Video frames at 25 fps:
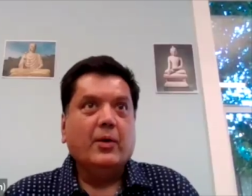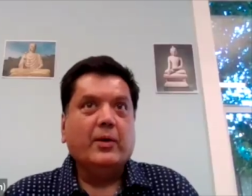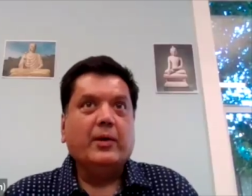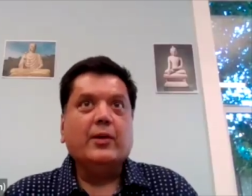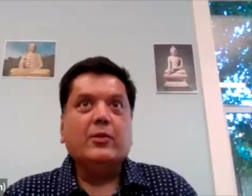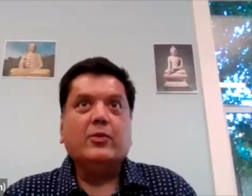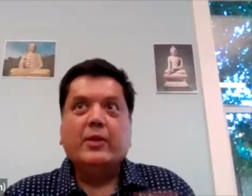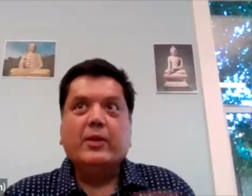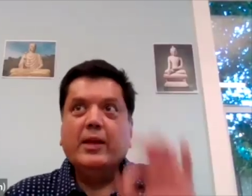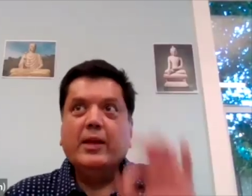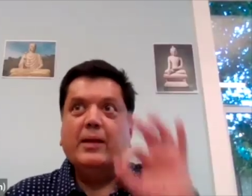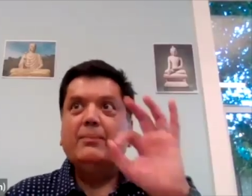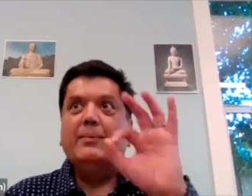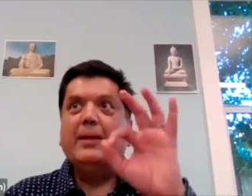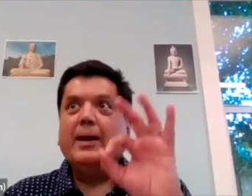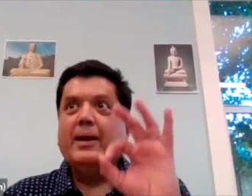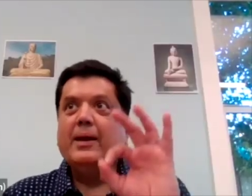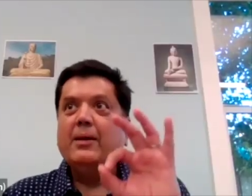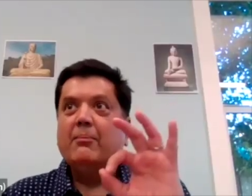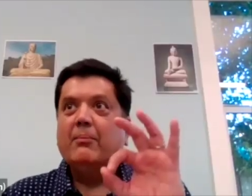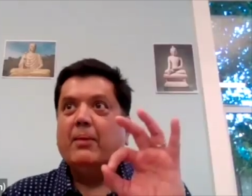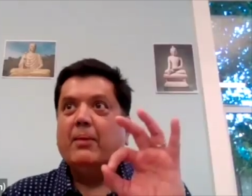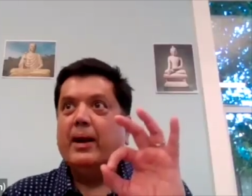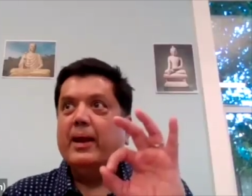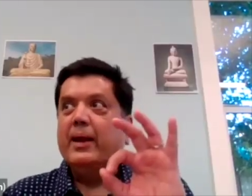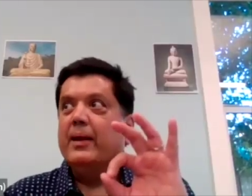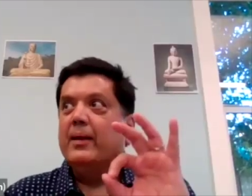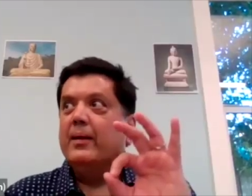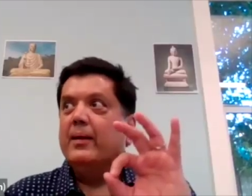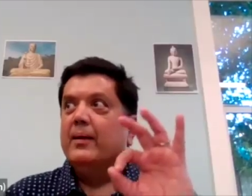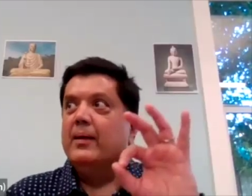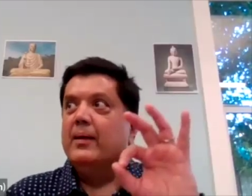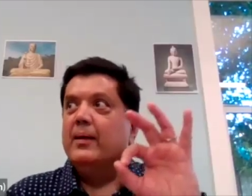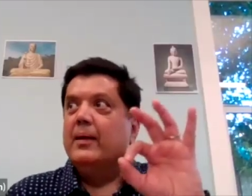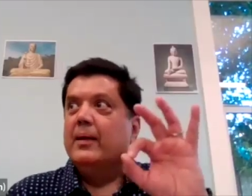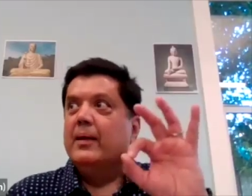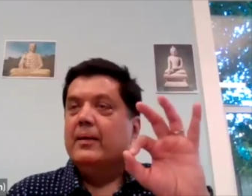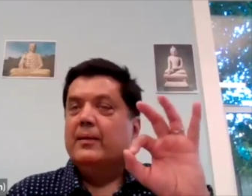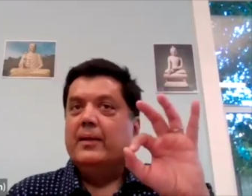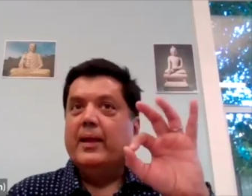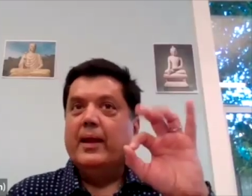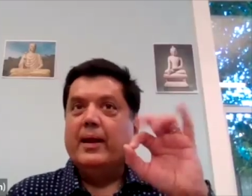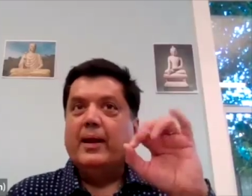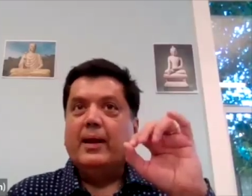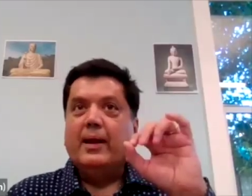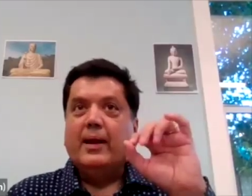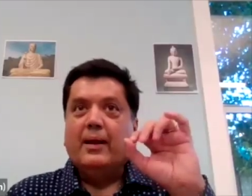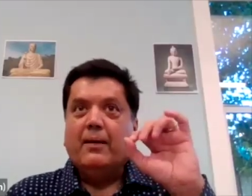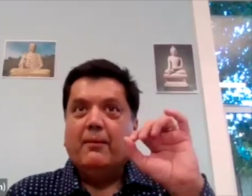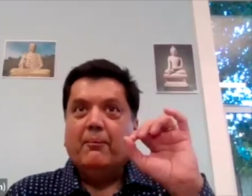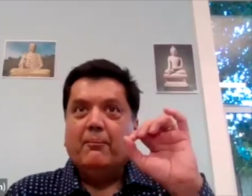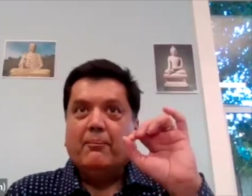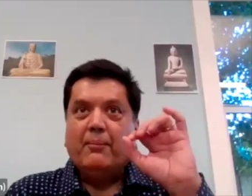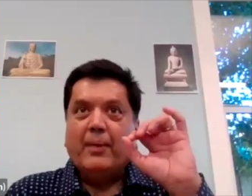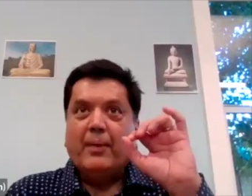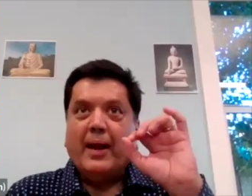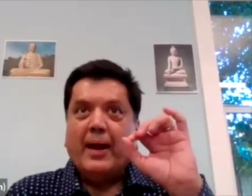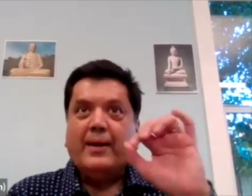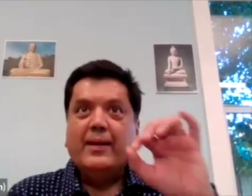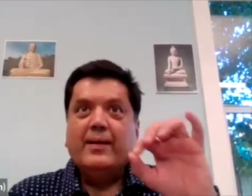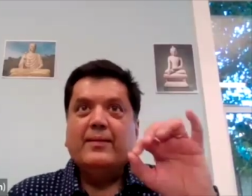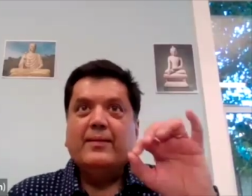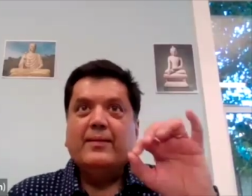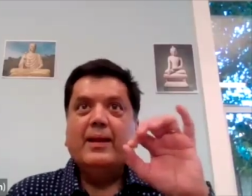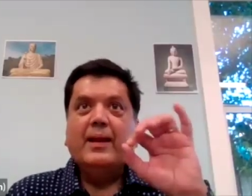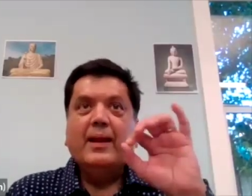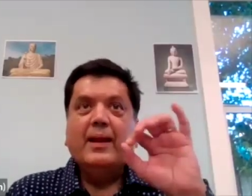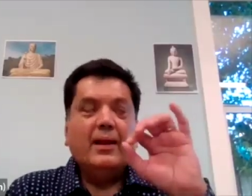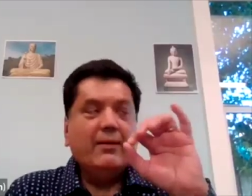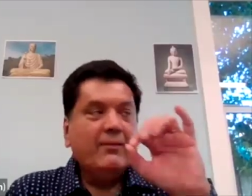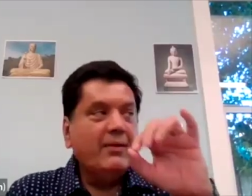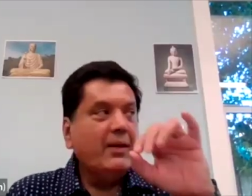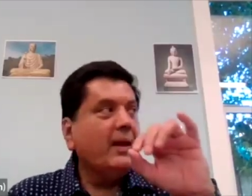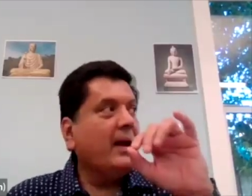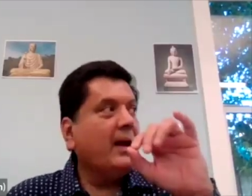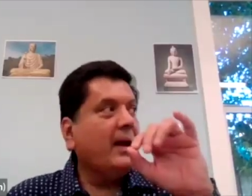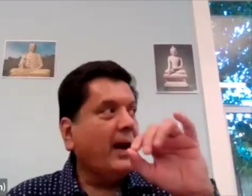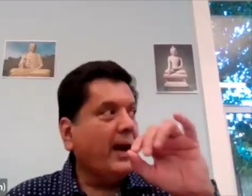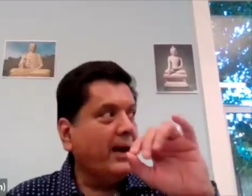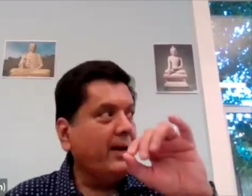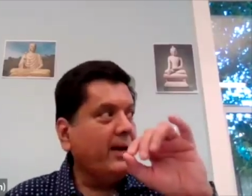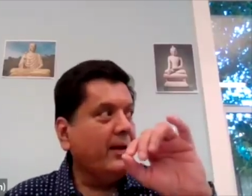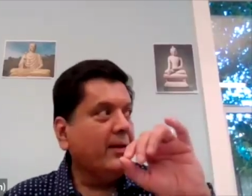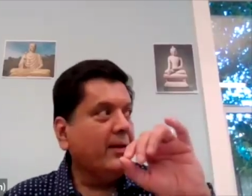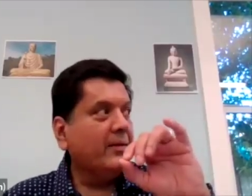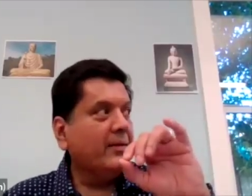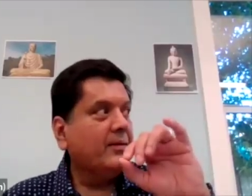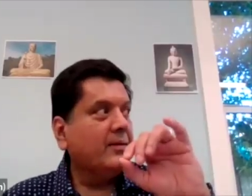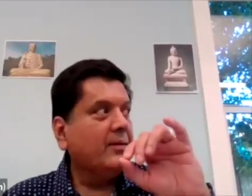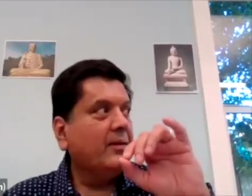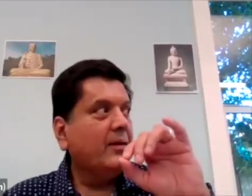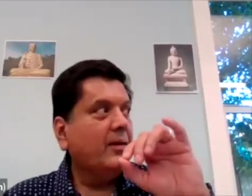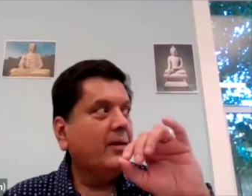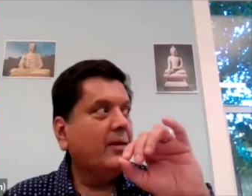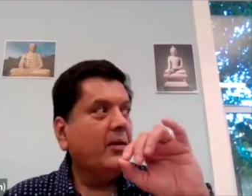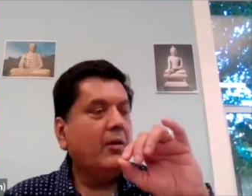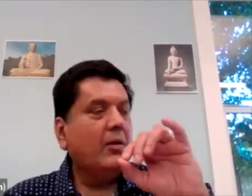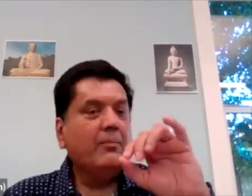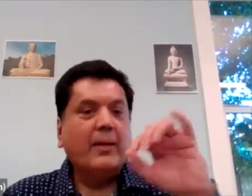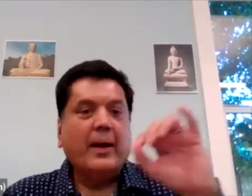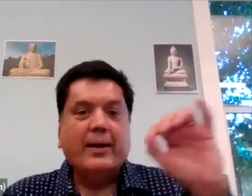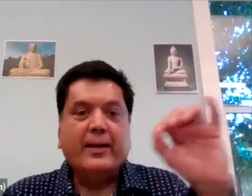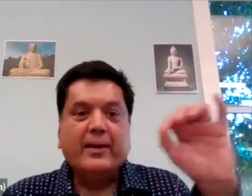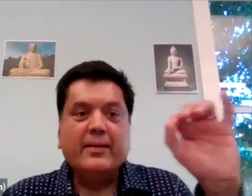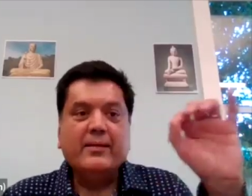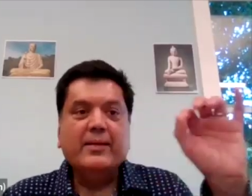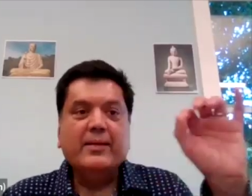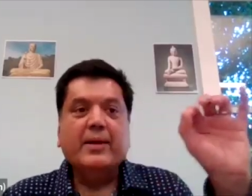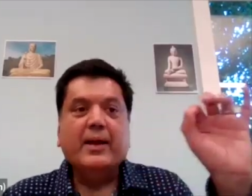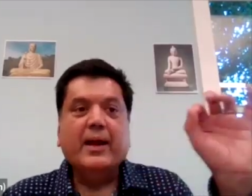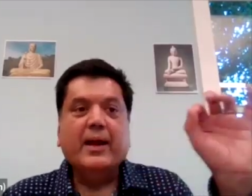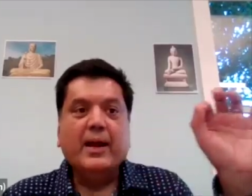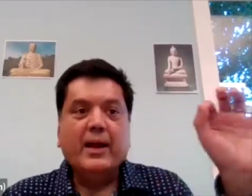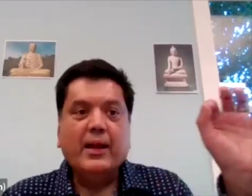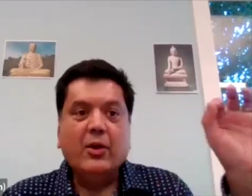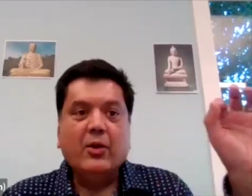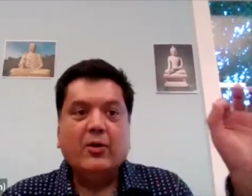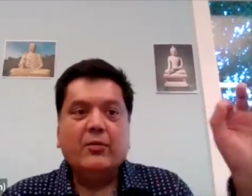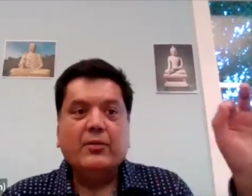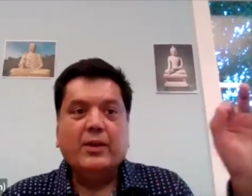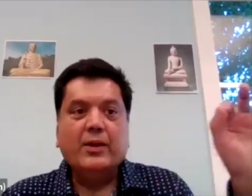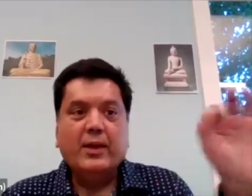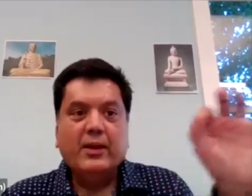Okay, so keep that in mind, that practicing loving kindness, practicing any